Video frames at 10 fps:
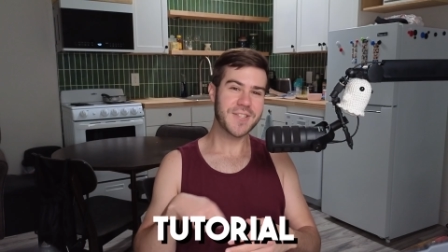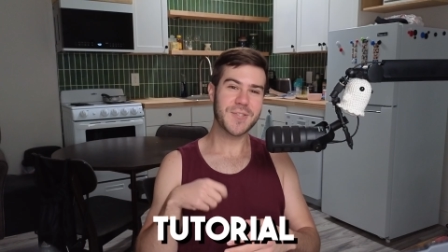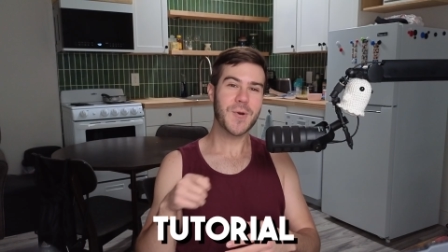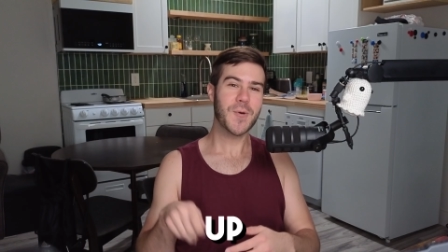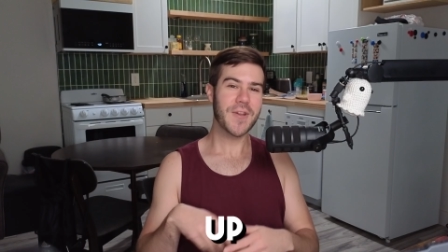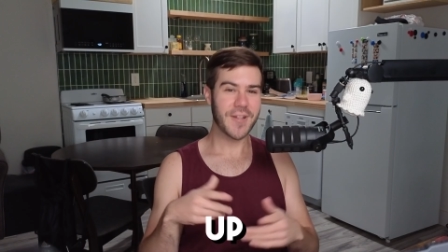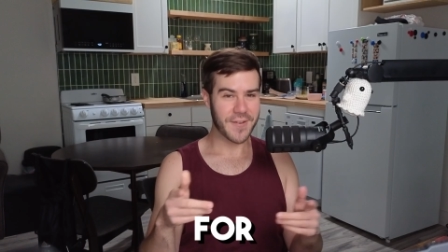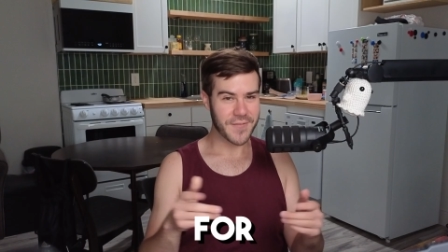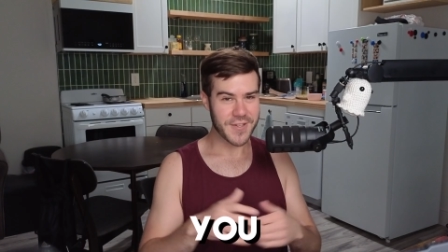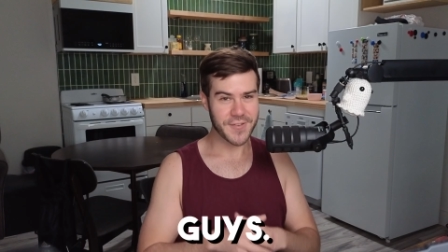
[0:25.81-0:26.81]
tutorial
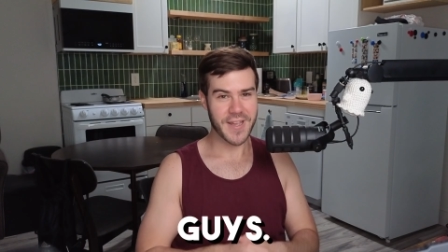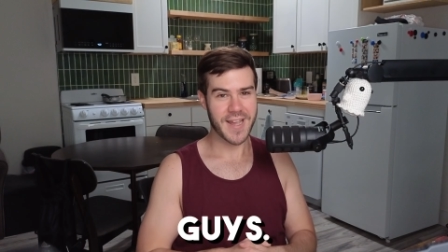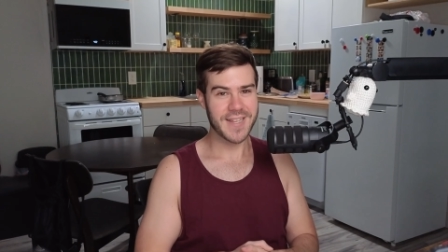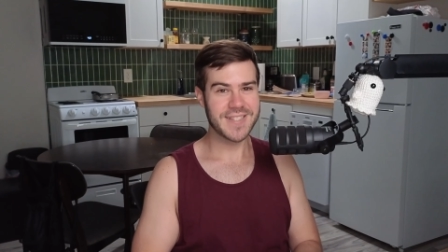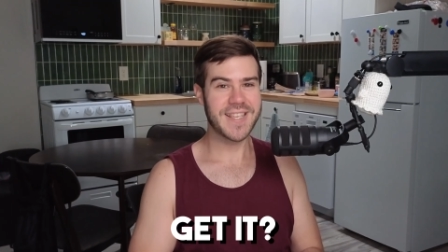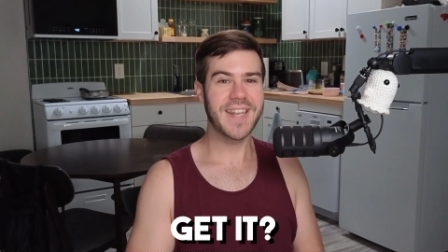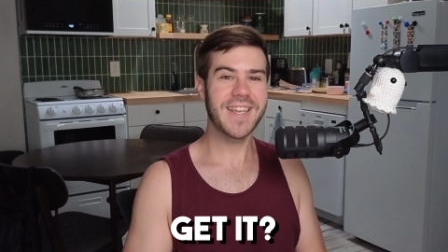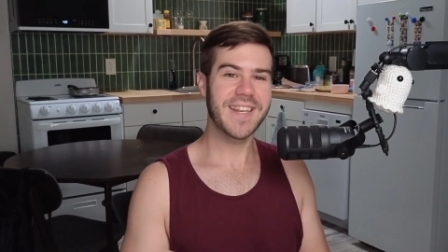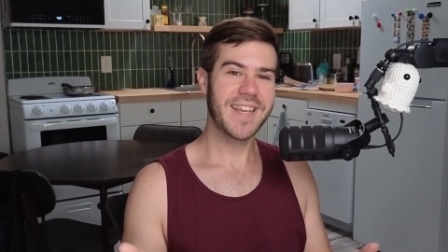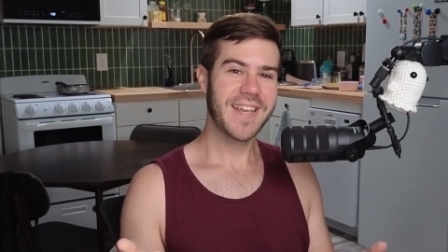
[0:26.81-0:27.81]
up for you guys. Get
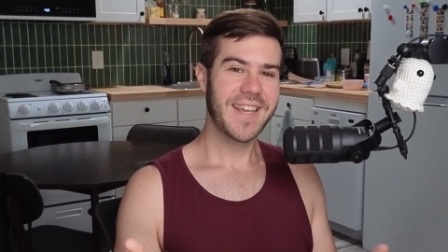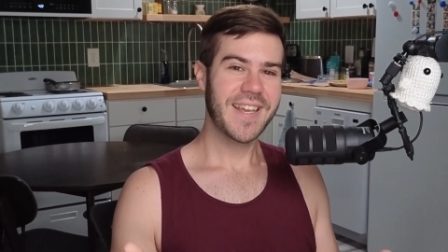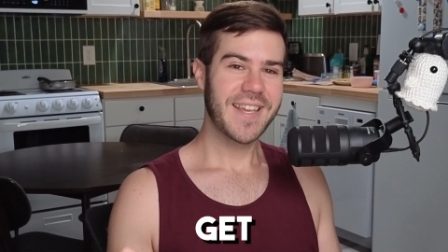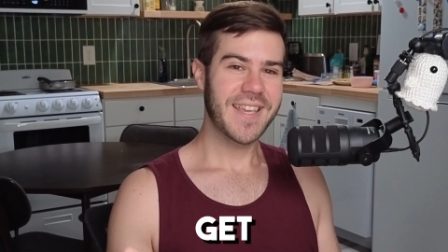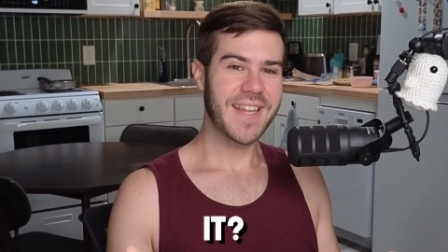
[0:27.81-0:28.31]
it? Get